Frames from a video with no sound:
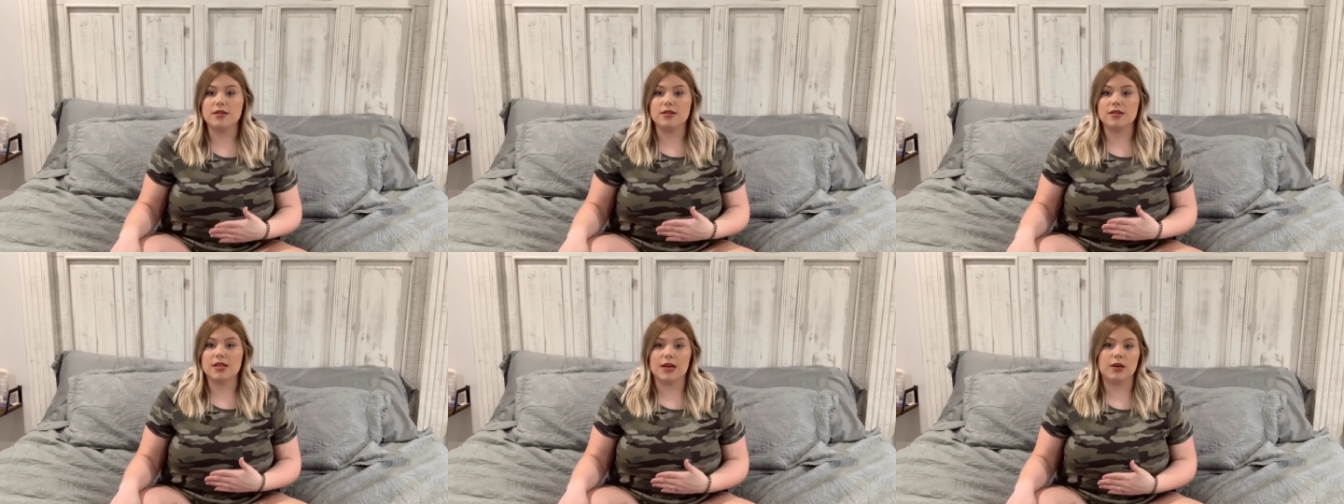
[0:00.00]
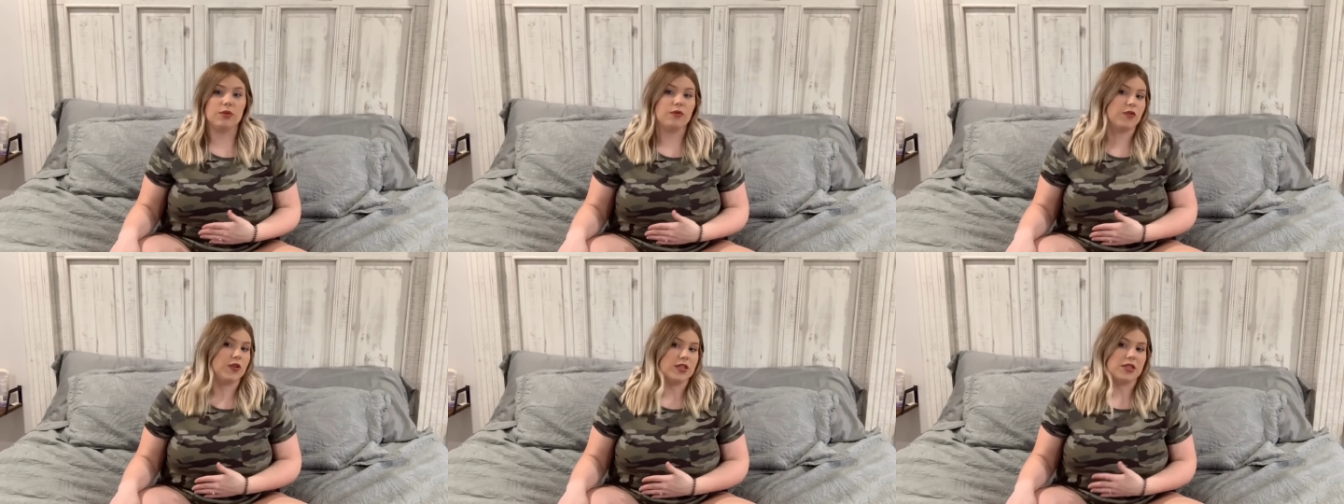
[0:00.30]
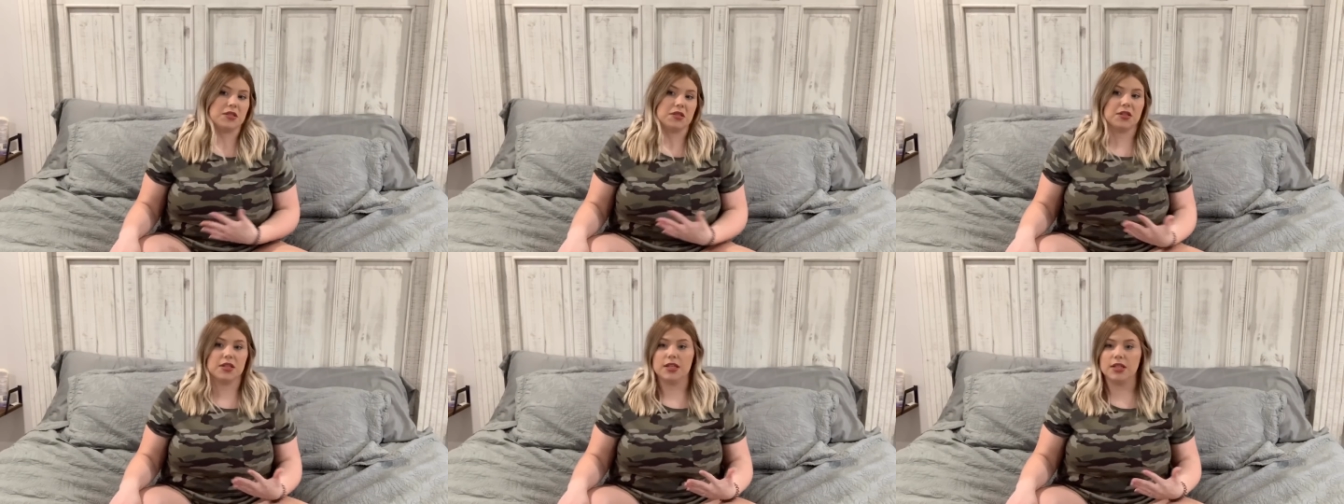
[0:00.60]
I
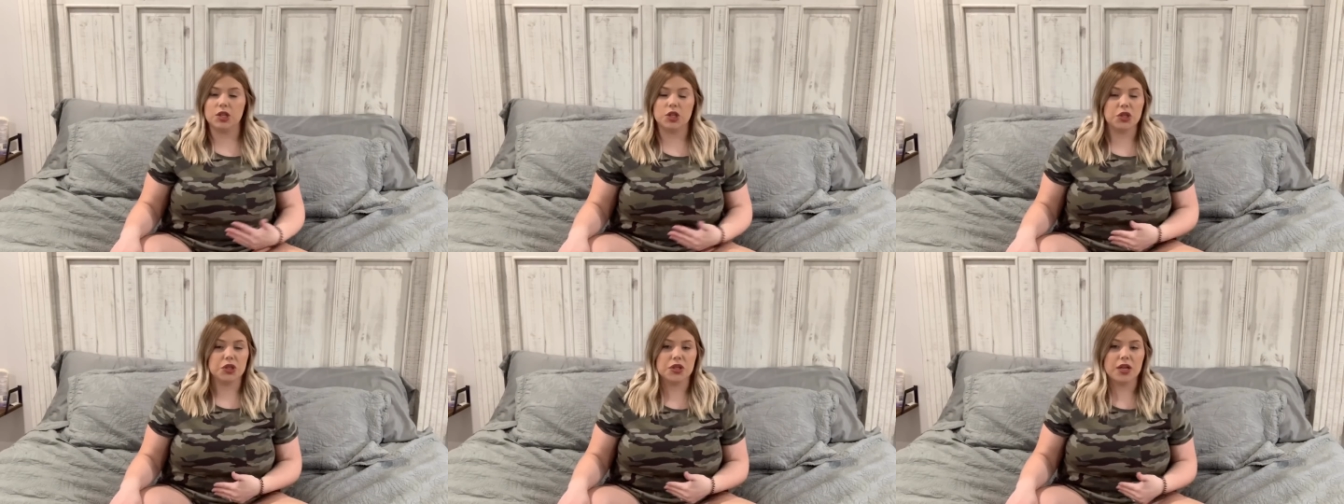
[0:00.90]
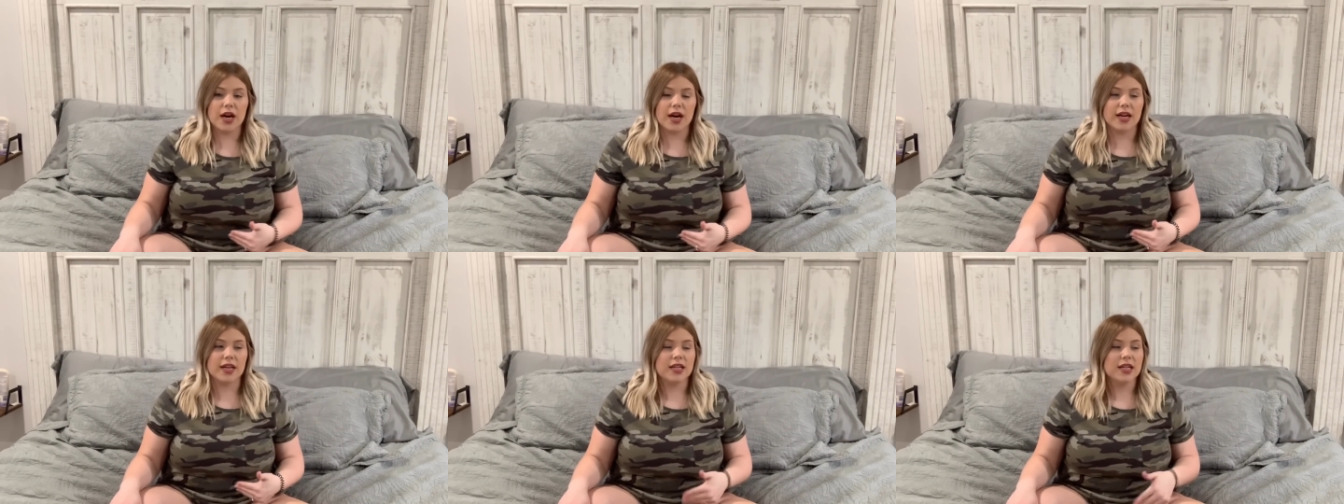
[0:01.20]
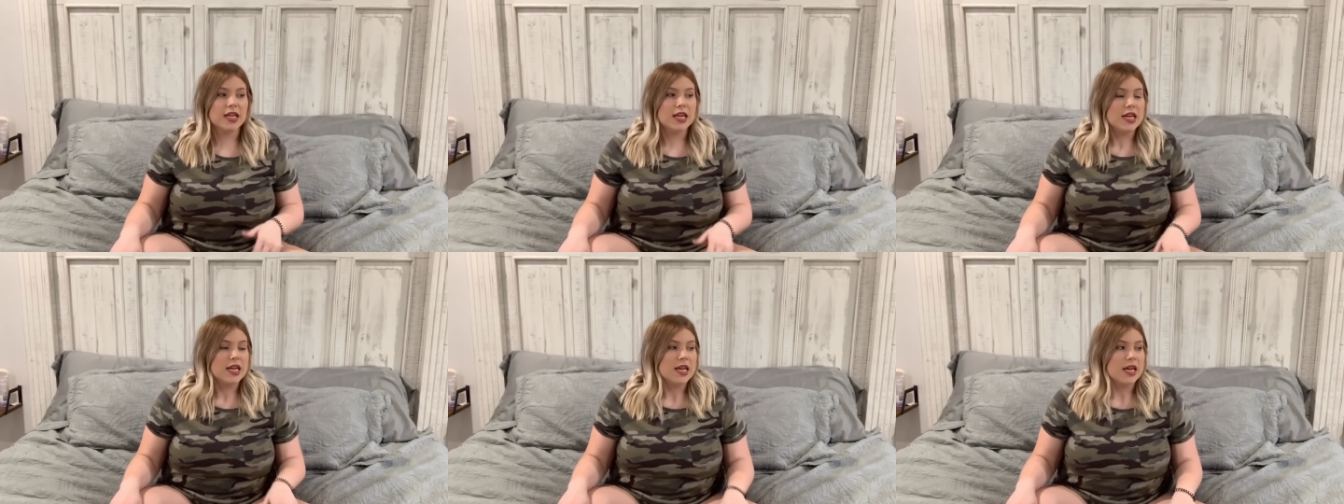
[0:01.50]
physically could not.
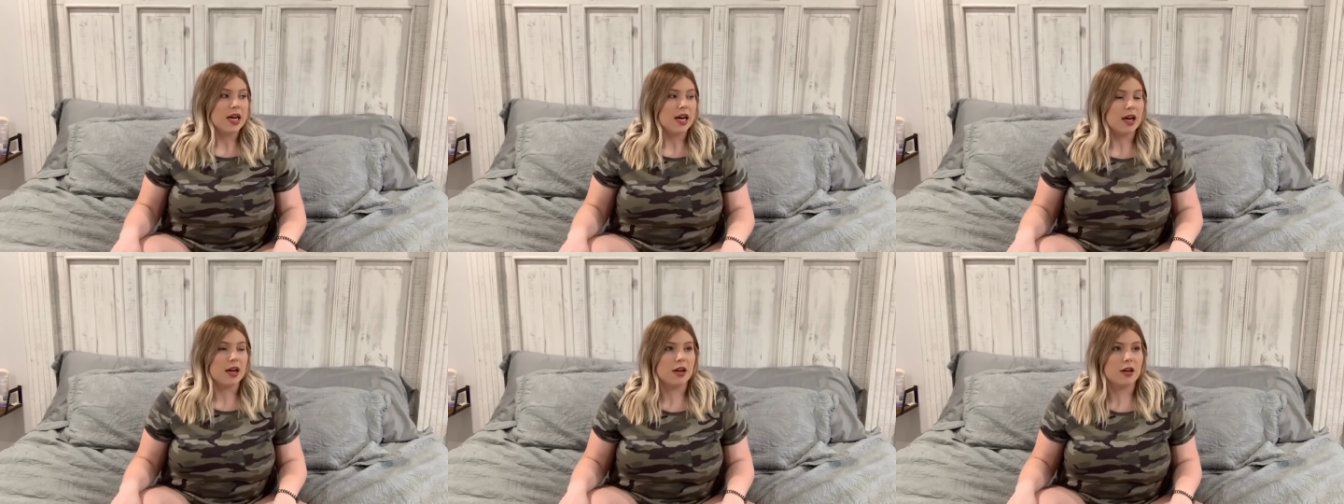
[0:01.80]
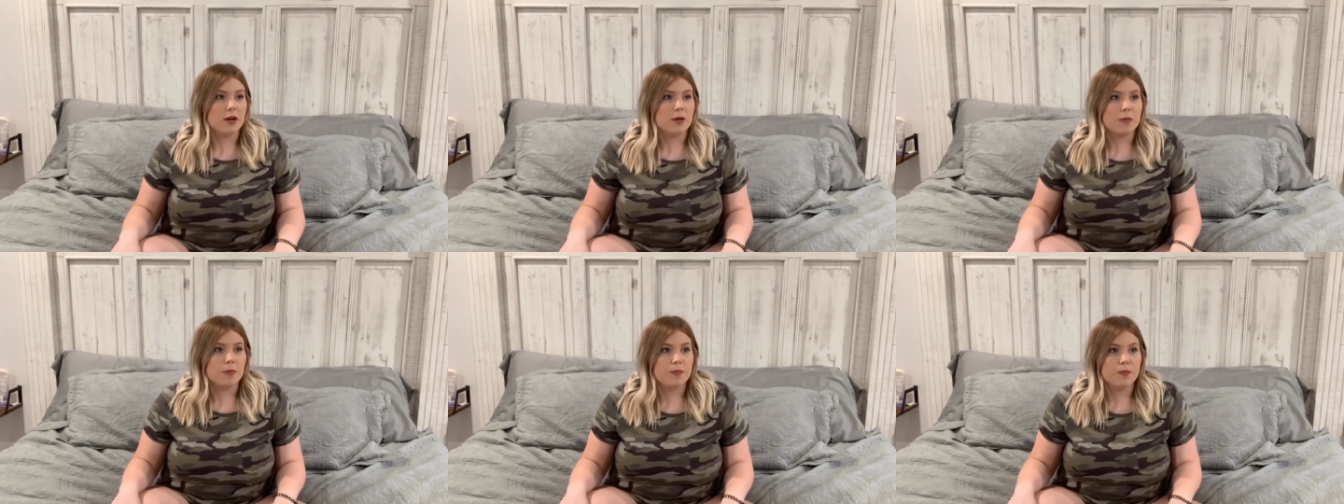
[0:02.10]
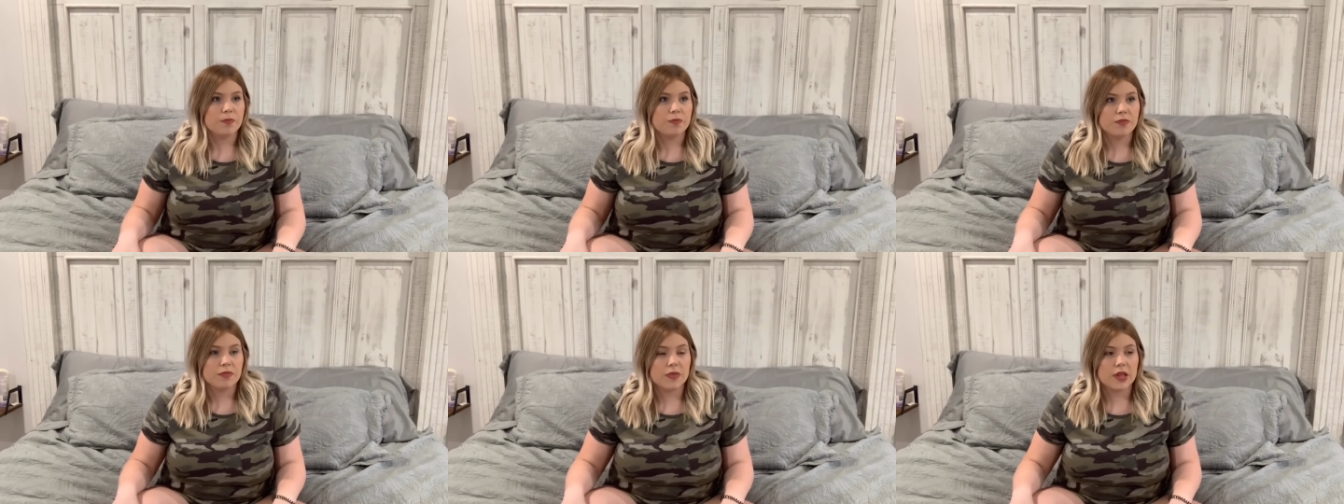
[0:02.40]
Um,
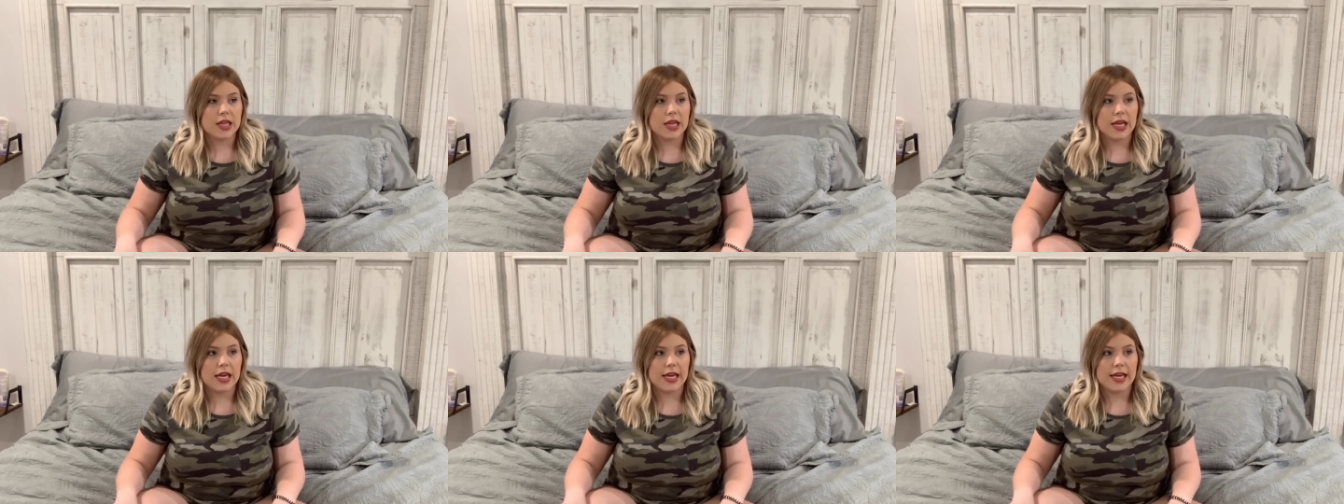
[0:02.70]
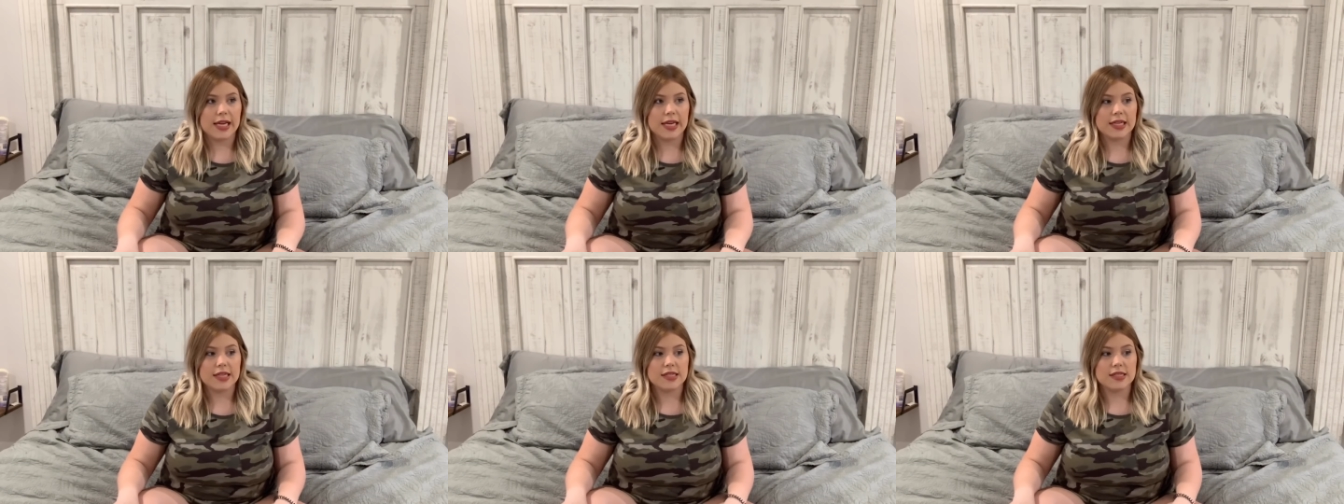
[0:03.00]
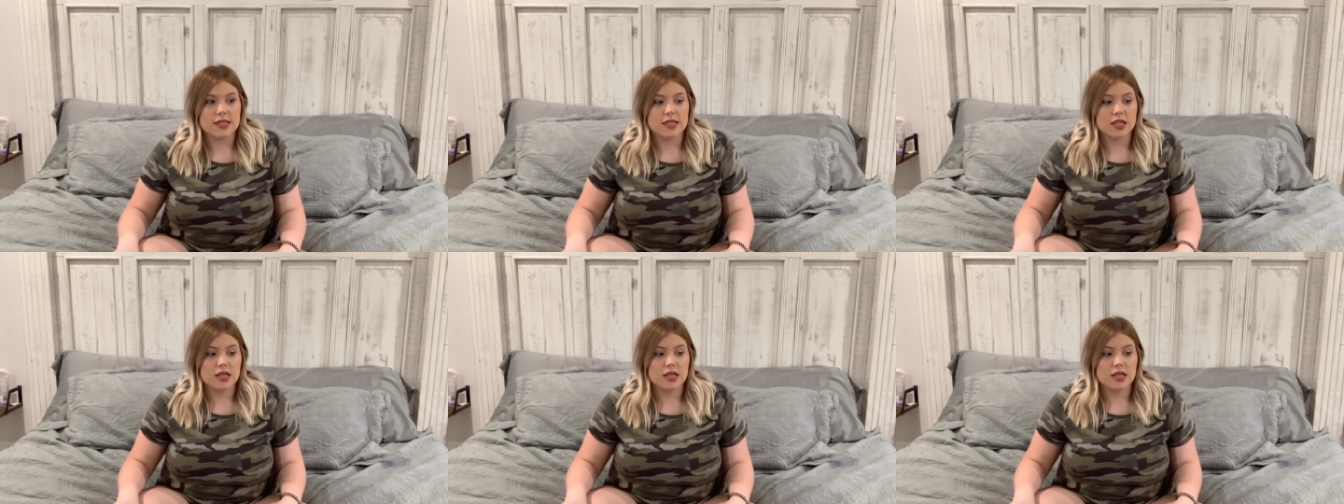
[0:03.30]
and